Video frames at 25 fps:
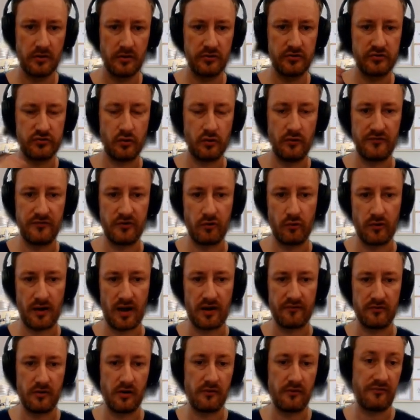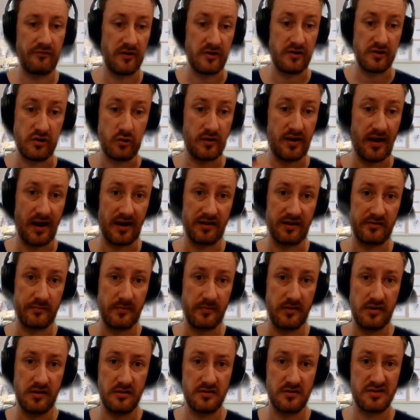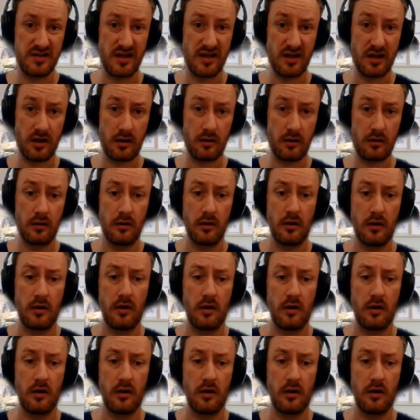so if you don't have enough, you can't be staking.